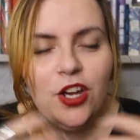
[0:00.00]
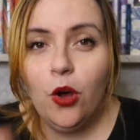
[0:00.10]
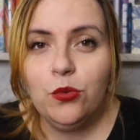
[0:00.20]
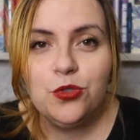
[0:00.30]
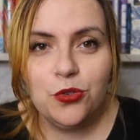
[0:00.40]

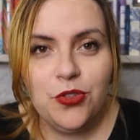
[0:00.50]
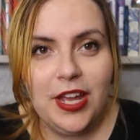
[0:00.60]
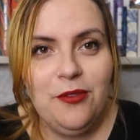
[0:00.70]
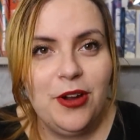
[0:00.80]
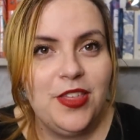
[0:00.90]
cultural
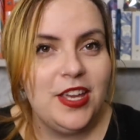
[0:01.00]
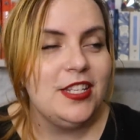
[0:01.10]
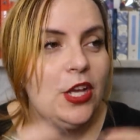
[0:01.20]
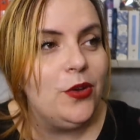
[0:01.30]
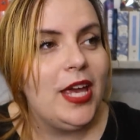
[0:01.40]
thing where I think
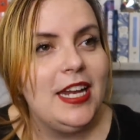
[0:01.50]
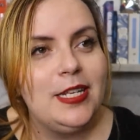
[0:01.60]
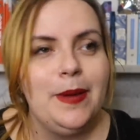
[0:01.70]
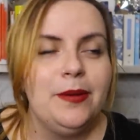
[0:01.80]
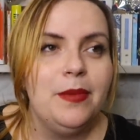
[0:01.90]
it's okay
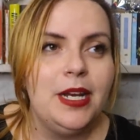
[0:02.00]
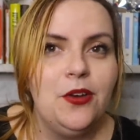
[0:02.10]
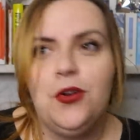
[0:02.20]
to spend money